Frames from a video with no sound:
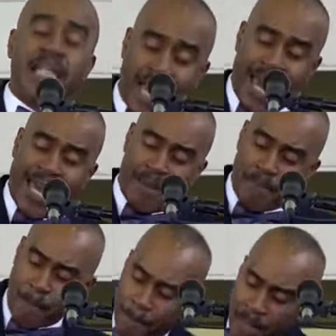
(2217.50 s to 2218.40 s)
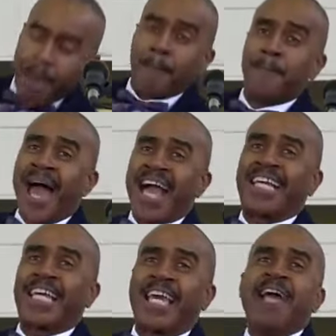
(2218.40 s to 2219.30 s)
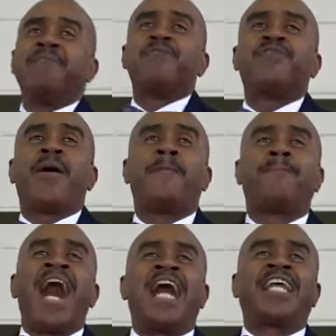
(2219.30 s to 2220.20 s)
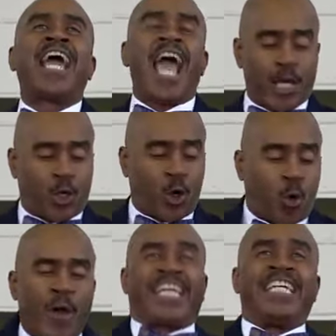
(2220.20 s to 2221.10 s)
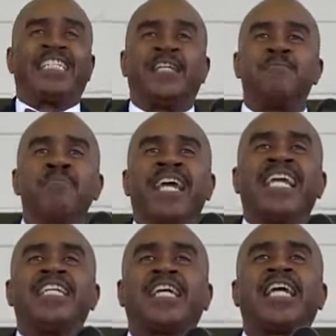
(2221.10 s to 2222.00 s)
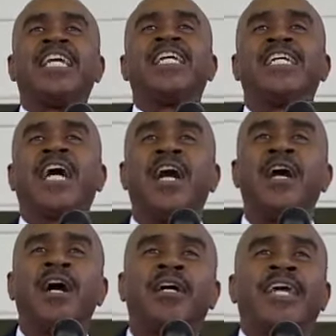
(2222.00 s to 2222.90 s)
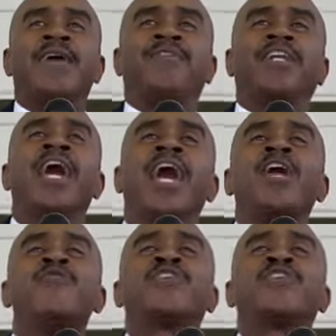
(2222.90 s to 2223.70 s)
came back in the body and quickened it. Mean he gave it a